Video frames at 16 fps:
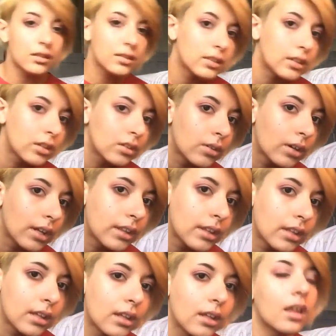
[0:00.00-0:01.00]
So I
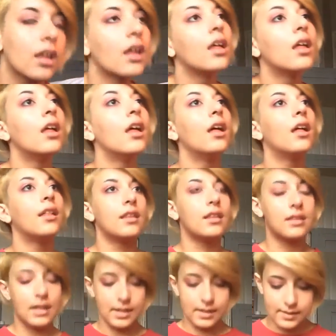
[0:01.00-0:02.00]
think
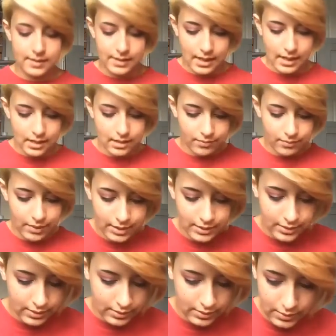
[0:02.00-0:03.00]
that that's that.
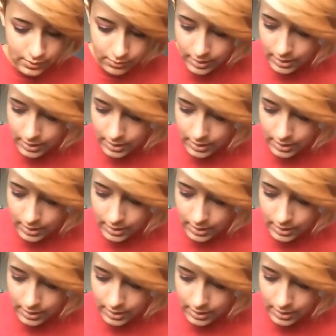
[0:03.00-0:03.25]
And then so